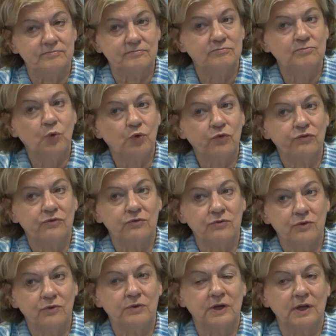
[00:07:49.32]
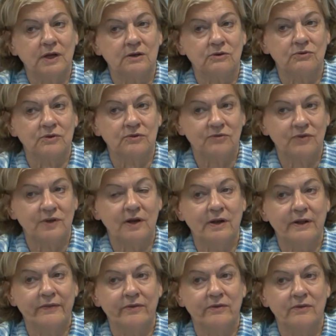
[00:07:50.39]
most Nordic countries,
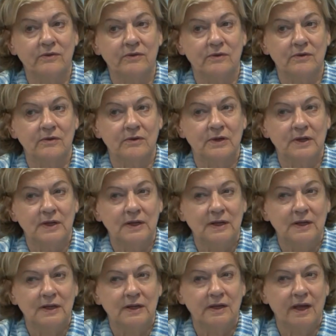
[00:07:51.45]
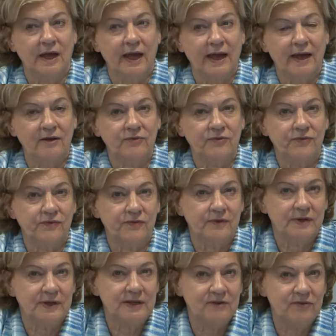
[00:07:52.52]
Finland, that have
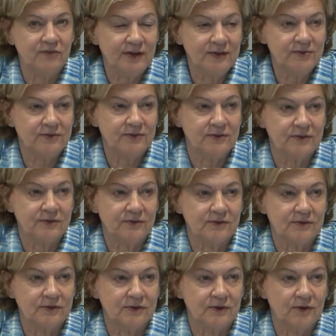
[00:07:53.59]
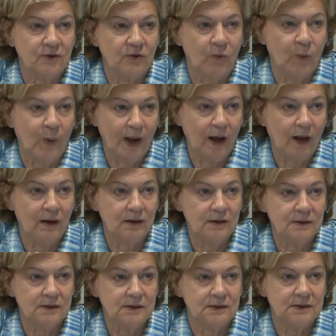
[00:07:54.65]
invested well
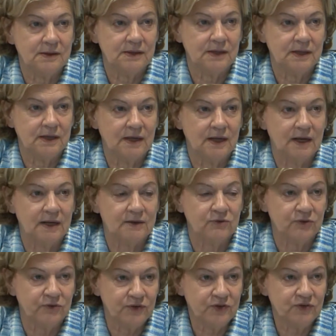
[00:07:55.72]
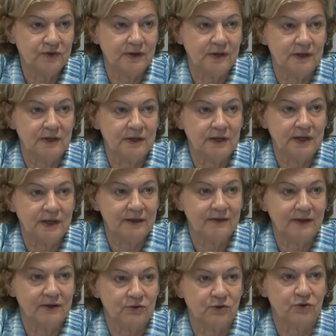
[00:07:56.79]
and sufficiently in
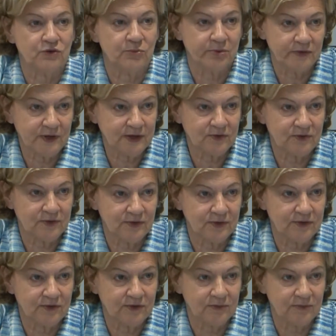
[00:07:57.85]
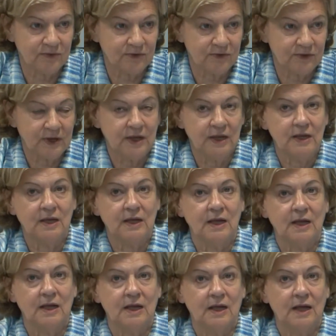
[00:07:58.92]
their social protection systems
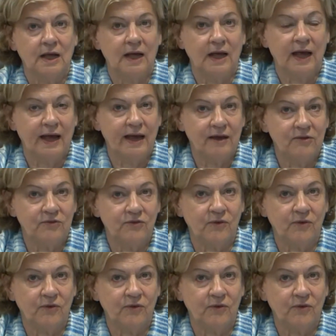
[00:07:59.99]
have